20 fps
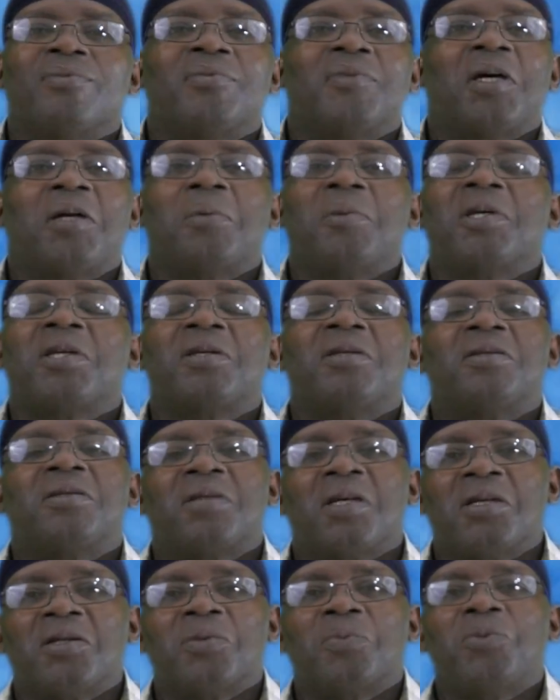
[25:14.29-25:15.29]
That's making
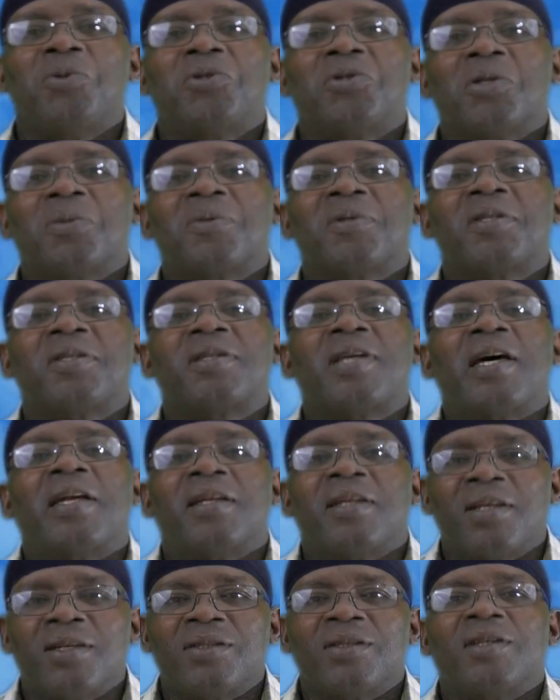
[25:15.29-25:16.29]
sense. Put some
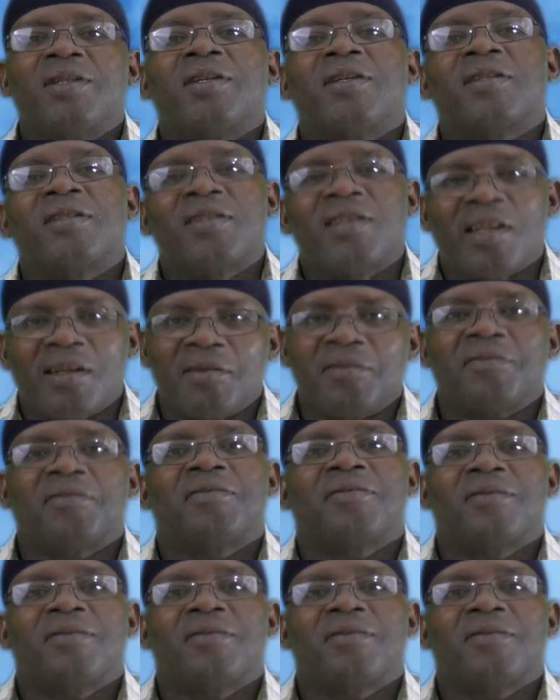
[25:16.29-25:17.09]
standards on yourself.